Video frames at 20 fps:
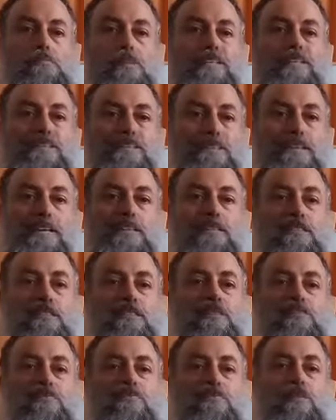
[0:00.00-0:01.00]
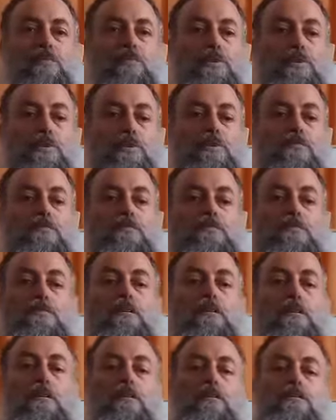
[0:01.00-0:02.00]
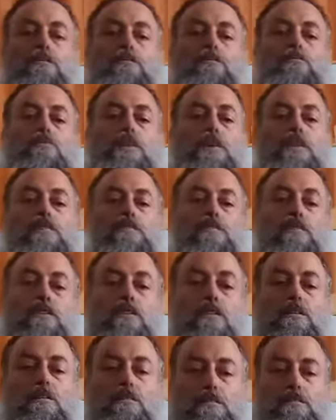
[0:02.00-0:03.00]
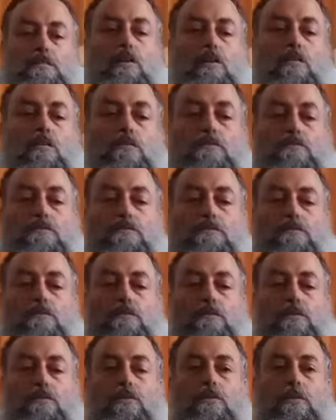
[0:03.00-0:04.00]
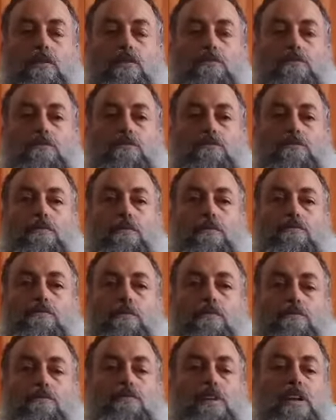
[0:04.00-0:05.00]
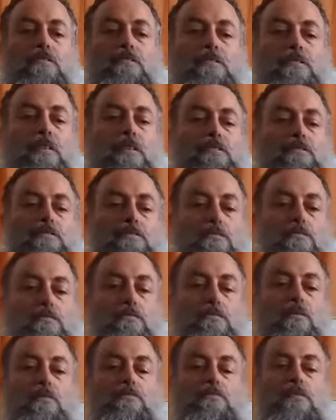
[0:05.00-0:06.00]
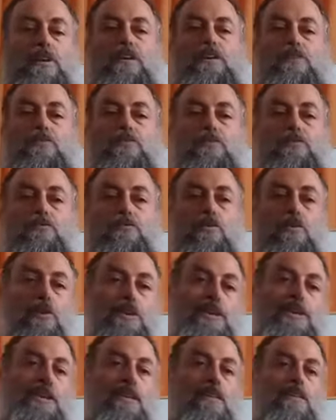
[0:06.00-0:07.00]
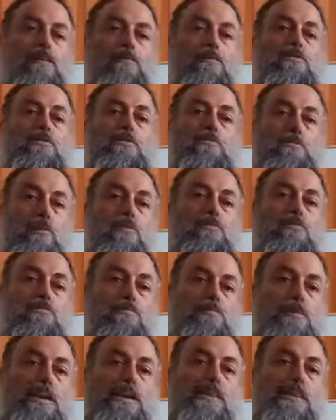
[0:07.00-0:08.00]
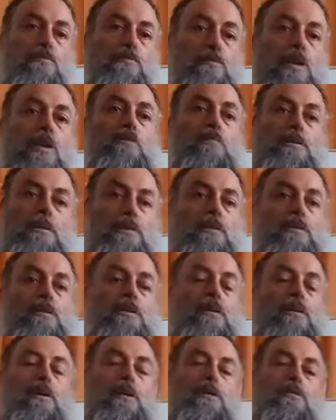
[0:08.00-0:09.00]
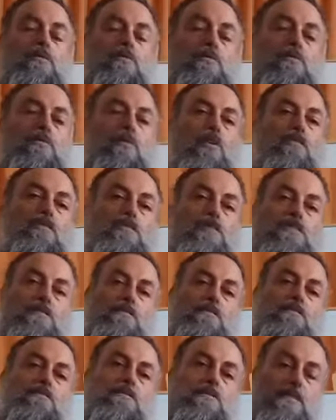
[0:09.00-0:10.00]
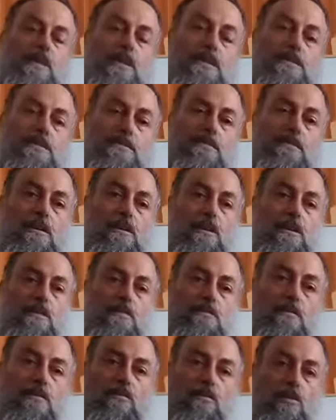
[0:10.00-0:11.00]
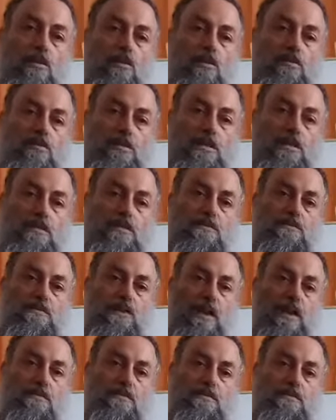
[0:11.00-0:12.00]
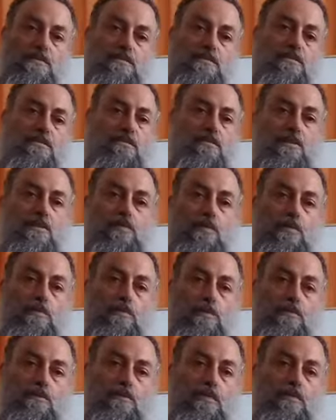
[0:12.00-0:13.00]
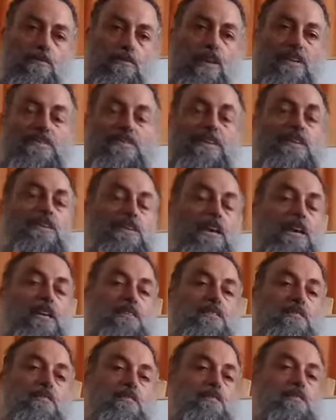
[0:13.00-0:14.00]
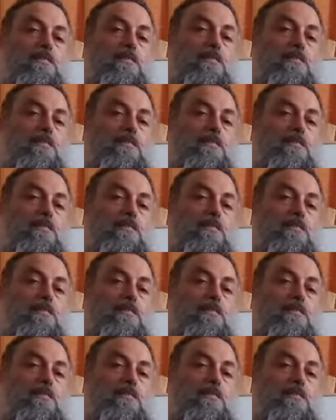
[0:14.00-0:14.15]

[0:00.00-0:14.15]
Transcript: But indeed, these 3 weeks are weeks of great things, of great joy. They were supposed to be, and they will be. The prophet says that all these fasts that we were fasting days,